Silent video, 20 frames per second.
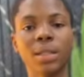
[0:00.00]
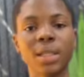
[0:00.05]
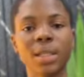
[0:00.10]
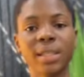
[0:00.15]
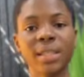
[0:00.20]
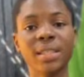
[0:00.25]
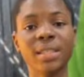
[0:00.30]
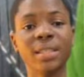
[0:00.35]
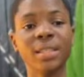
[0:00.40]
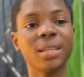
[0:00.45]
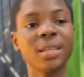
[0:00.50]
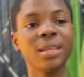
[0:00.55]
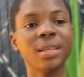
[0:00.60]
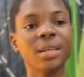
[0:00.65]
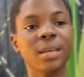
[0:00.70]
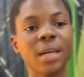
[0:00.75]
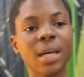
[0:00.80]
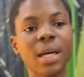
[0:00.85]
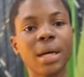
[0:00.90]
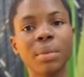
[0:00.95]
there's
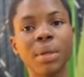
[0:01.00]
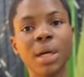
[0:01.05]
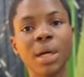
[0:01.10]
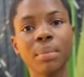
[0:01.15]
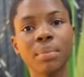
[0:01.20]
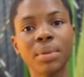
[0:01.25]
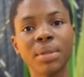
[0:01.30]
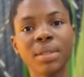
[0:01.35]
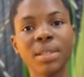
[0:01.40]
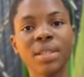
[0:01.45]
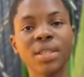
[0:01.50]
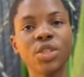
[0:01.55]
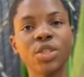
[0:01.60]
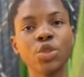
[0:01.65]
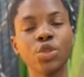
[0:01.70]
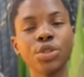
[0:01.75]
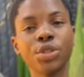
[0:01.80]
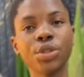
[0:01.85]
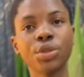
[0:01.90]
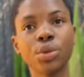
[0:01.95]
camera
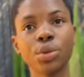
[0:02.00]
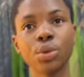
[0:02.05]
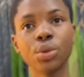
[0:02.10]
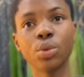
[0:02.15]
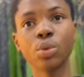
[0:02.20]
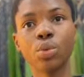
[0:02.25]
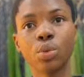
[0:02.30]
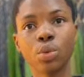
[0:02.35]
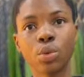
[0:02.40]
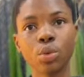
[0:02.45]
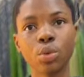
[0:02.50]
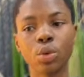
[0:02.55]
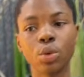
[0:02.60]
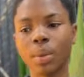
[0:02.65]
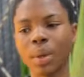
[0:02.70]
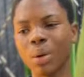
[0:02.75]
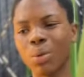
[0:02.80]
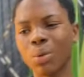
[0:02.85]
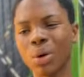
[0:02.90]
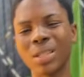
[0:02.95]
basics you need to know.
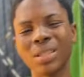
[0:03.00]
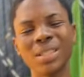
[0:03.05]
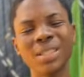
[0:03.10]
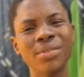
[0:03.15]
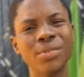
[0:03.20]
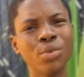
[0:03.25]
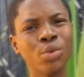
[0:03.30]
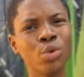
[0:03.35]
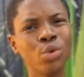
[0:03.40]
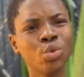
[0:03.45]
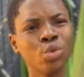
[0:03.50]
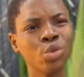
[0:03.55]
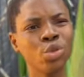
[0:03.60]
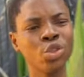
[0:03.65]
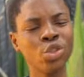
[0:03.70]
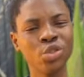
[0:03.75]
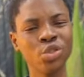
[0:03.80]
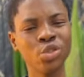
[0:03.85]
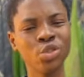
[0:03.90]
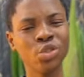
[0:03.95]
Number one, if you want to
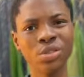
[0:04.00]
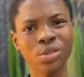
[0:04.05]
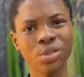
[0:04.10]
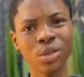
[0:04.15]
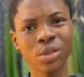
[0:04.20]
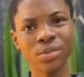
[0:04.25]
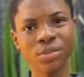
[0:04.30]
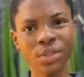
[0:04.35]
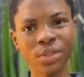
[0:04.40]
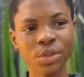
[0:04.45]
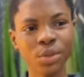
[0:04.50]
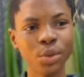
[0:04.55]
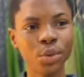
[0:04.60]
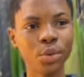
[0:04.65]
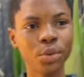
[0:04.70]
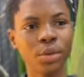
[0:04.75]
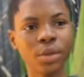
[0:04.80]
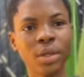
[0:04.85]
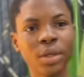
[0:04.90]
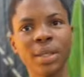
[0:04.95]
shoot your video,
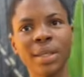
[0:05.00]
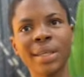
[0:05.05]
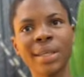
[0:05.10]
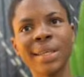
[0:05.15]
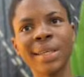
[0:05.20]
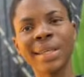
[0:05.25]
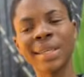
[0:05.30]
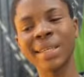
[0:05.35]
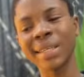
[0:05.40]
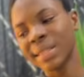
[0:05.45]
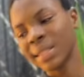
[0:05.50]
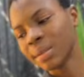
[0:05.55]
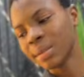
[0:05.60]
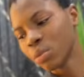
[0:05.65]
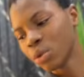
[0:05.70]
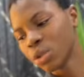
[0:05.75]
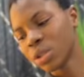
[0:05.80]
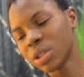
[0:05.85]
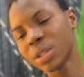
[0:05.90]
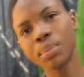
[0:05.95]

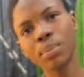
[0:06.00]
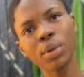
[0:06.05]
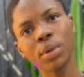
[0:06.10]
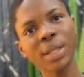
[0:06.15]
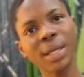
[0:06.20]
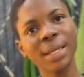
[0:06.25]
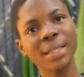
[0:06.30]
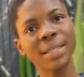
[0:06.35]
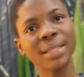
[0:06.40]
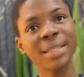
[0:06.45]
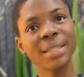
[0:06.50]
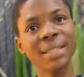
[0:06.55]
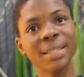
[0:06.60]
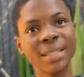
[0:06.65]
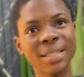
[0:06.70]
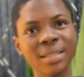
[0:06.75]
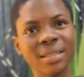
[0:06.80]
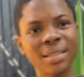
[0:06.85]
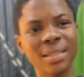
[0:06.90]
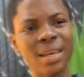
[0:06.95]
the most important thing
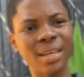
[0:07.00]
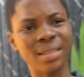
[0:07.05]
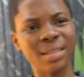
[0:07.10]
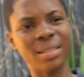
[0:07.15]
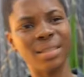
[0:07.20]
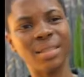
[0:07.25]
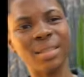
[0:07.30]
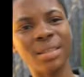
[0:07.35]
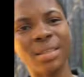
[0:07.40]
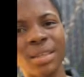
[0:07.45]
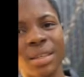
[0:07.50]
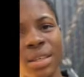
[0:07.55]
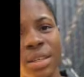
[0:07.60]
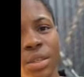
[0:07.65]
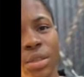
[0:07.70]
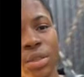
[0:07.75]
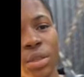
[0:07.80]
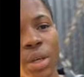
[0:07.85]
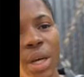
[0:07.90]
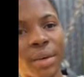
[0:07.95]
is that
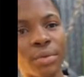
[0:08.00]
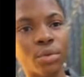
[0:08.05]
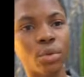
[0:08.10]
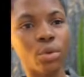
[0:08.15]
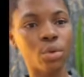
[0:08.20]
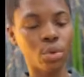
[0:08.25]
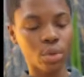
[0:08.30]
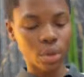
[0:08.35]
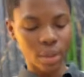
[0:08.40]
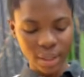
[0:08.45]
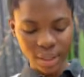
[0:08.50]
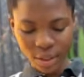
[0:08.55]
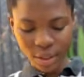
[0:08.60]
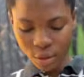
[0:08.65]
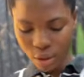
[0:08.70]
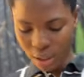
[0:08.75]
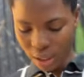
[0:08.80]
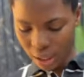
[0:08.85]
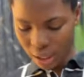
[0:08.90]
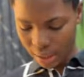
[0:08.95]
you have to clean
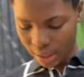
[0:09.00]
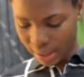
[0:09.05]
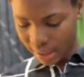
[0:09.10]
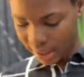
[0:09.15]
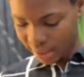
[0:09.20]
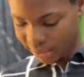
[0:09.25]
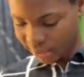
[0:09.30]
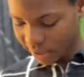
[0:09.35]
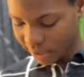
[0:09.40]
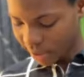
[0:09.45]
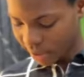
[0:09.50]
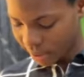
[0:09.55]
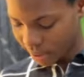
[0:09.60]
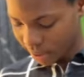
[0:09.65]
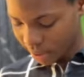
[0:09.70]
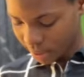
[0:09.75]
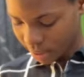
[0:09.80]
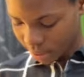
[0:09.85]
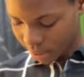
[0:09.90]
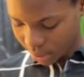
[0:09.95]
your lens
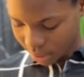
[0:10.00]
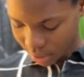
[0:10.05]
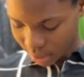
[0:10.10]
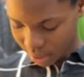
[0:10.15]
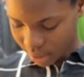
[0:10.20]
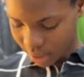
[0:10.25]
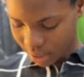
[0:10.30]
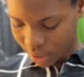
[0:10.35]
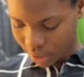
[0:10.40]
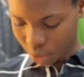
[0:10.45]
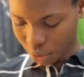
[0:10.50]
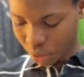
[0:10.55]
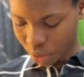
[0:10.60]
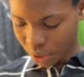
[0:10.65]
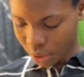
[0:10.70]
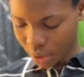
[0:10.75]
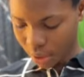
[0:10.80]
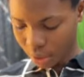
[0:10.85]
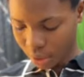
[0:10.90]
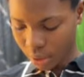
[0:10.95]
first. This is your
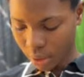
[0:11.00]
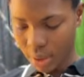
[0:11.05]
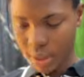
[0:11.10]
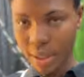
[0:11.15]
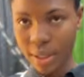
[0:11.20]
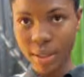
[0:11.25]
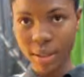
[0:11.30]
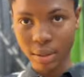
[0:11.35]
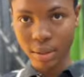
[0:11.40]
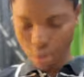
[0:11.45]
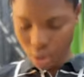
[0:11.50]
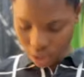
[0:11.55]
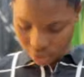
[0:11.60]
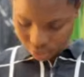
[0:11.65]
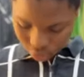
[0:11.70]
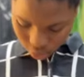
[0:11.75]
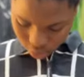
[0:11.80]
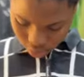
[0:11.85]
what they call lens. You have to